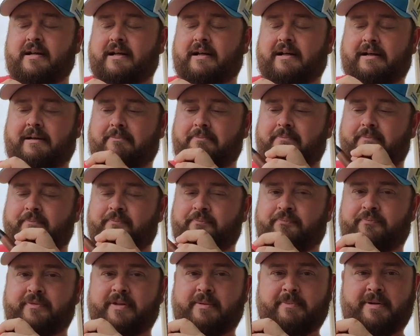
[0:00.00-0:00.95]
um,
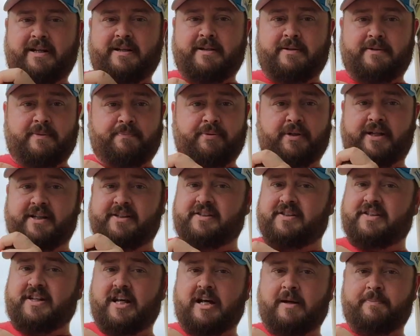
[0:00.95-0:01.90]
I mean, the, the,
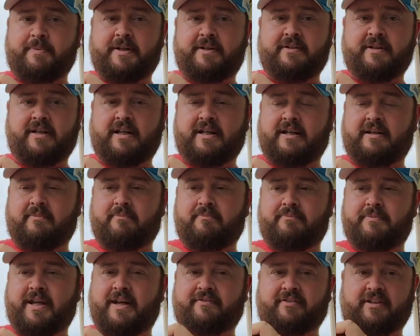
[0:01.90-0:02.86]
place is hopping.
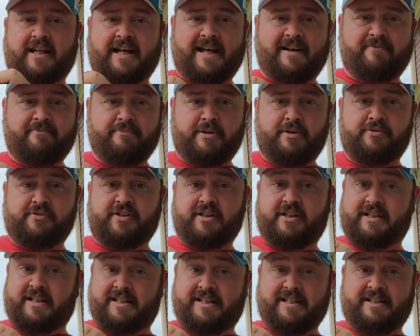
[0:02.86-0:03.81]
Um, they have live
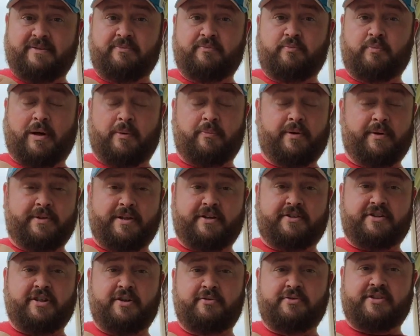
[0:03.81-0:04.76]
music. They did, well, we were
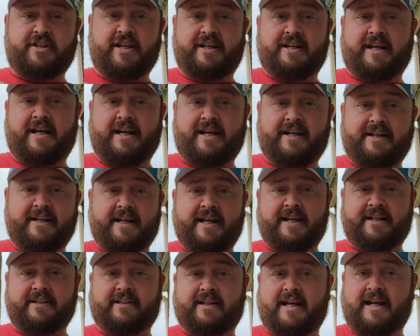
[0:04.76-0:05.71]
there Tuesday night and they
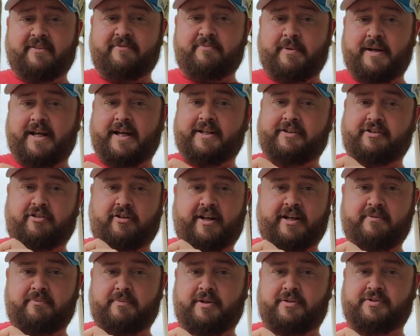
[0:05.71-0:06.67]
had a live band,
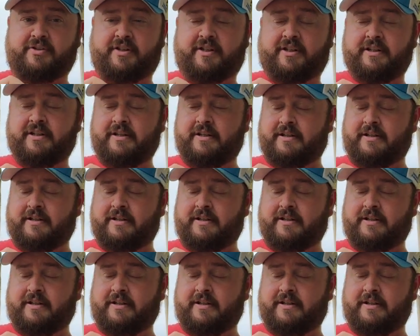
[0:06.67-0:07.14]
great music.